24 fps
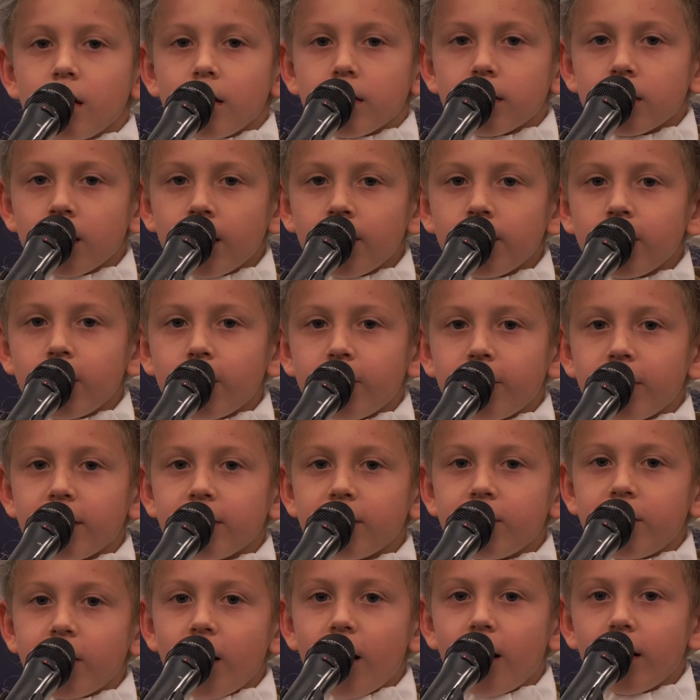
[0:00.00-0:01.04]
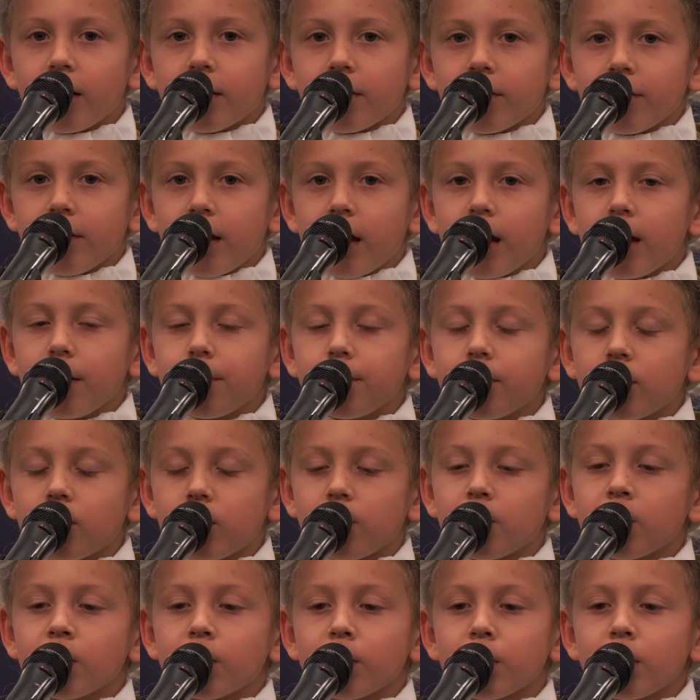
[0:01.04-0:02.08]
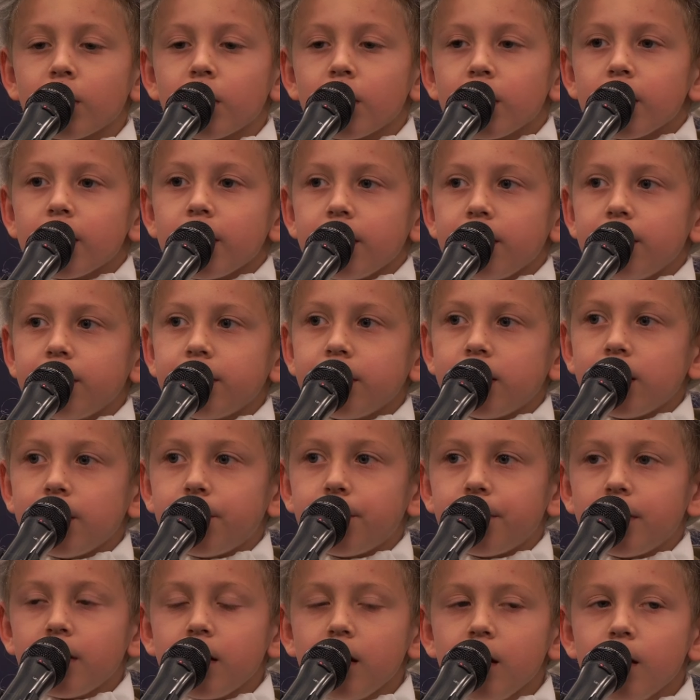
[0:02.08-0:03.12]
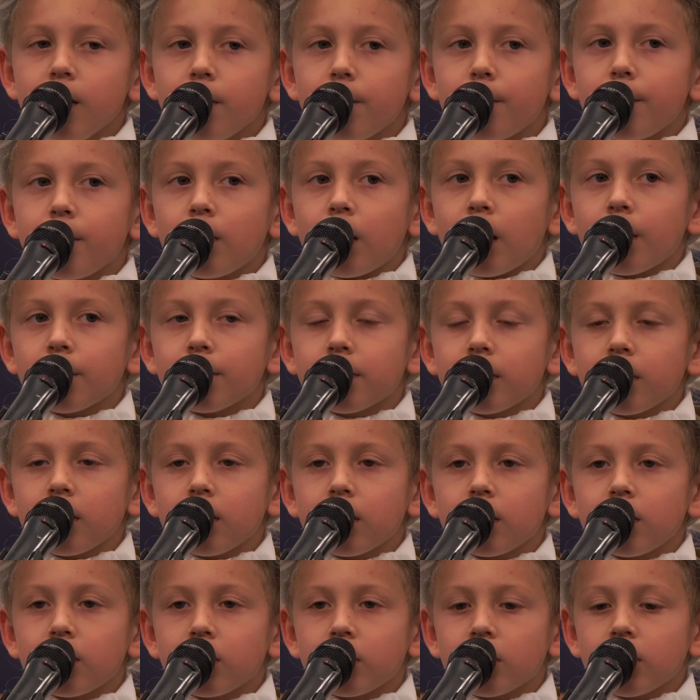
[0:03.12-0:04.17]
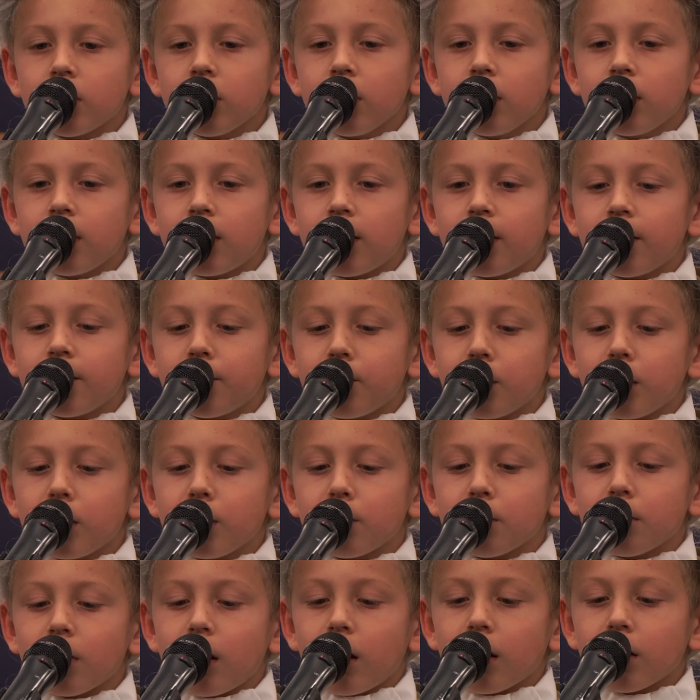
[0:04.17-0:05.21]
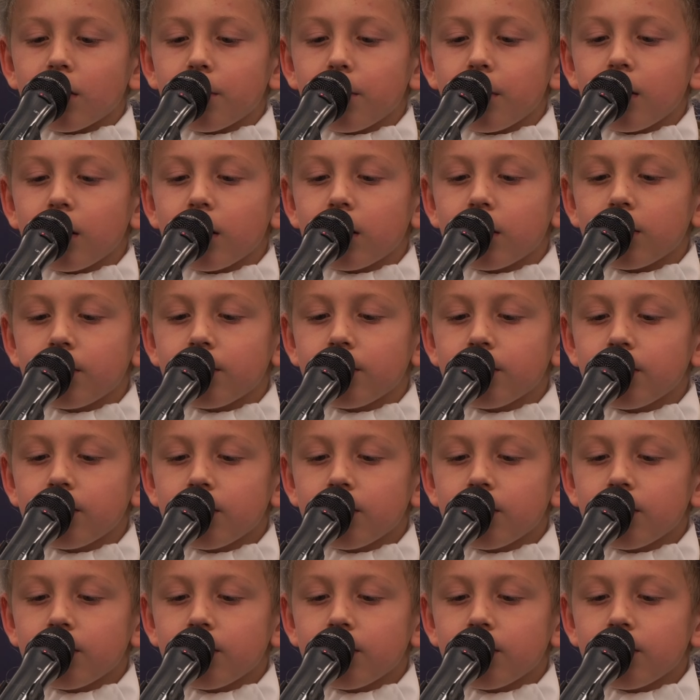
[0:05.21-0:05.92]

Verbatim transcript: Some of his dogs' names were Tipsy, Mopsy, True Love, and Ragman.